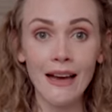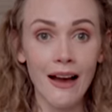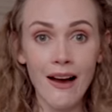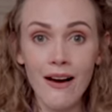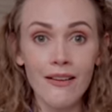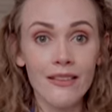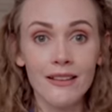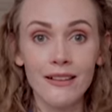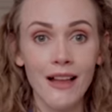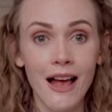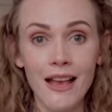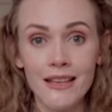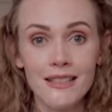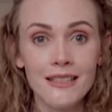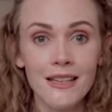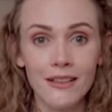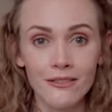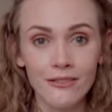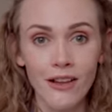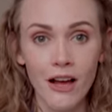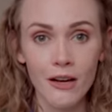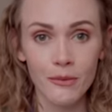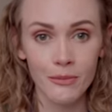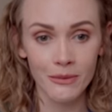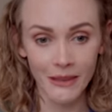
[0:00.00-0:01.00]
on the last day of
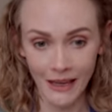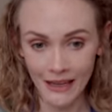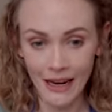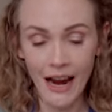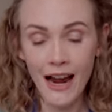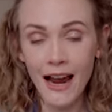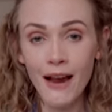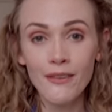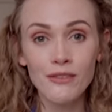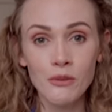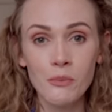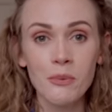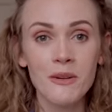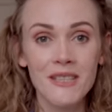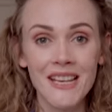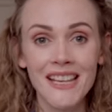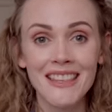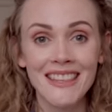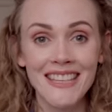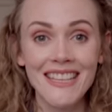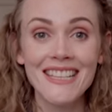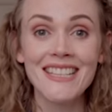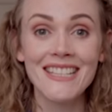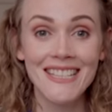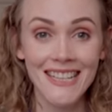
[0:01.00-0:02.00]
Vlogmas. Like, I have to
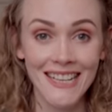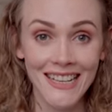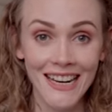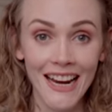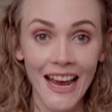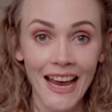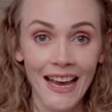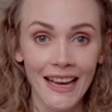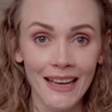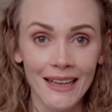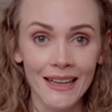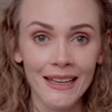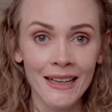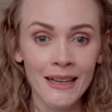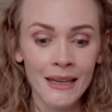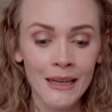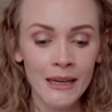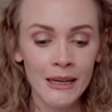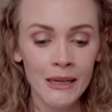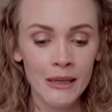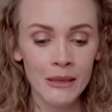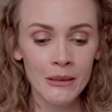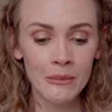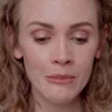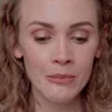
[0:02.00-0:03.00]
present this today
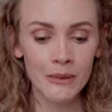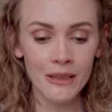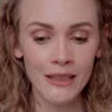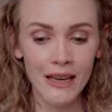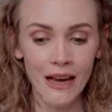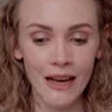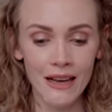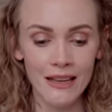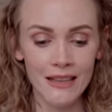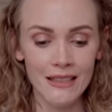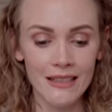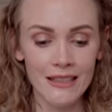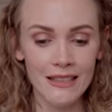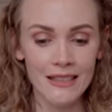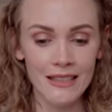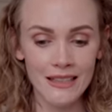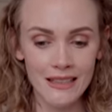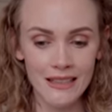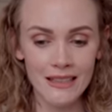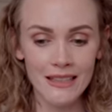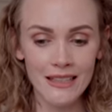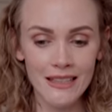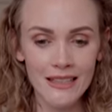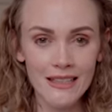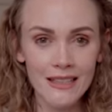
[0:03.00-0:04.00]
because
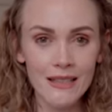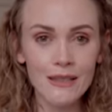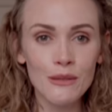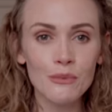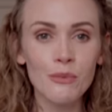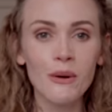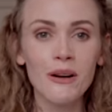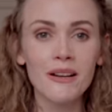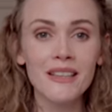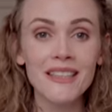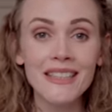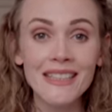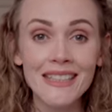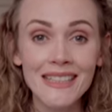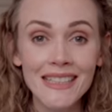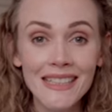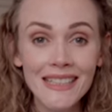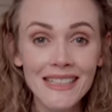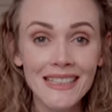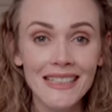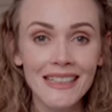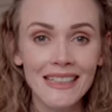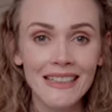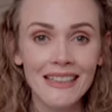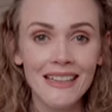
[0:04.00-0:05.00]
this is worth
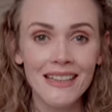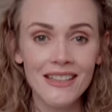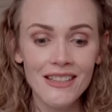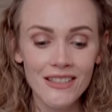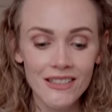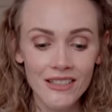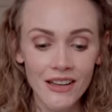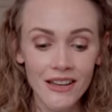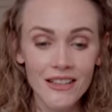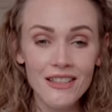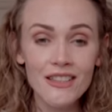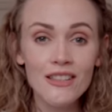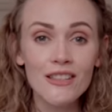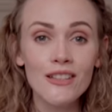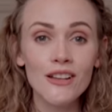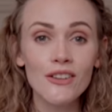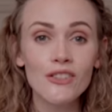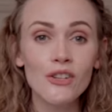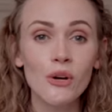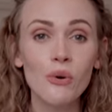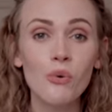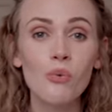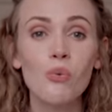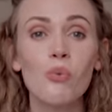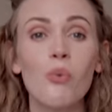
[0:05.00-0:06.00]
seeing. He's done
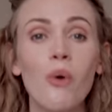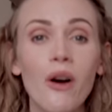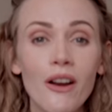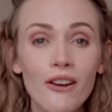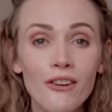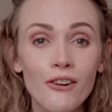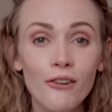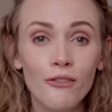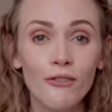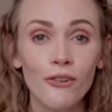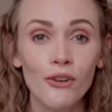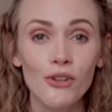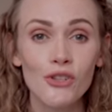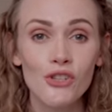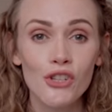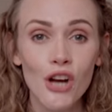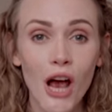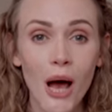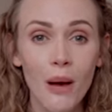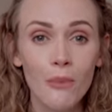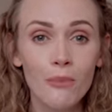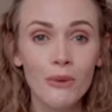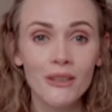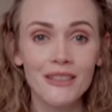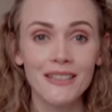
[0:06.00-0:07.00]
such a wonderful
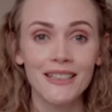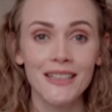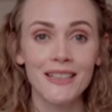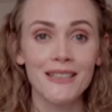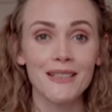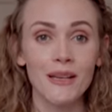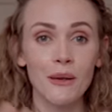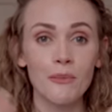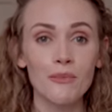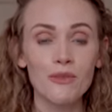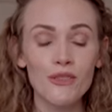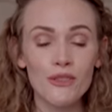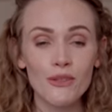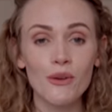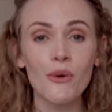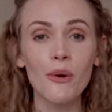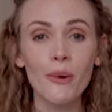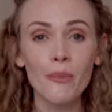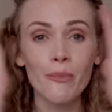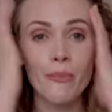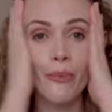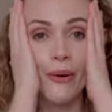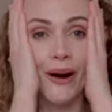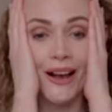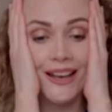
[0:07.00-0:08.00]
job with this. I'm so
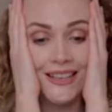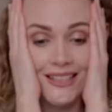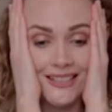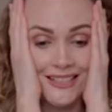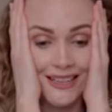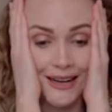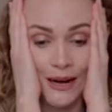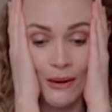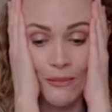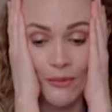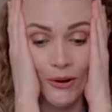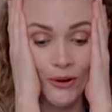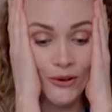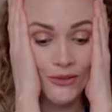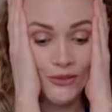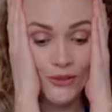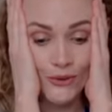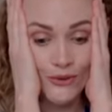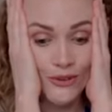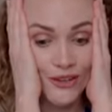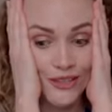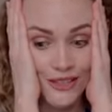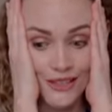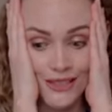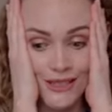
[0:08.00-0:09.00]
impressed, and I'm
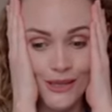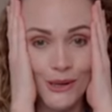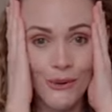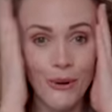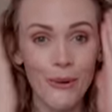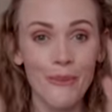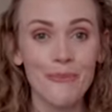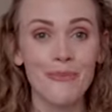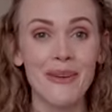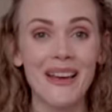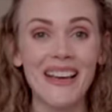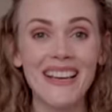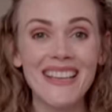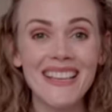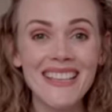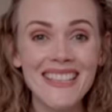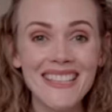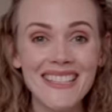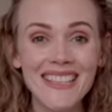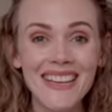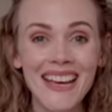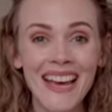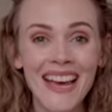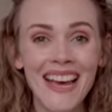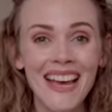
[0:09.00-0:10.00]
also just so
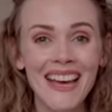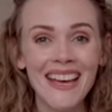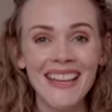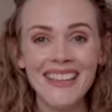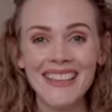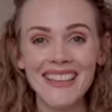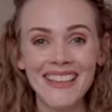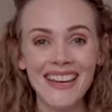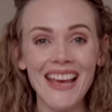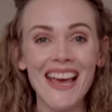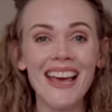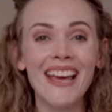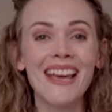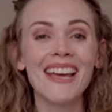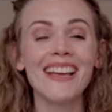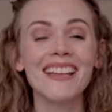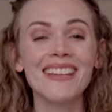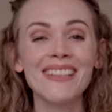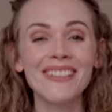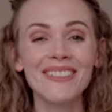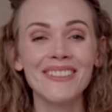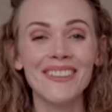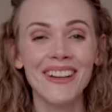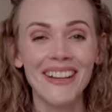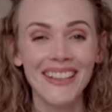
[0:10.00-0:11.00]
amazed that
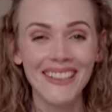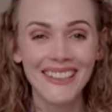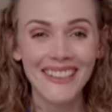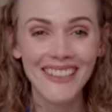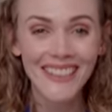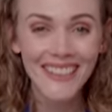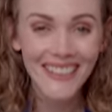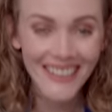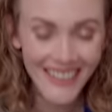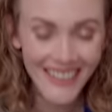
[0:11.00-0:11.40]
anyone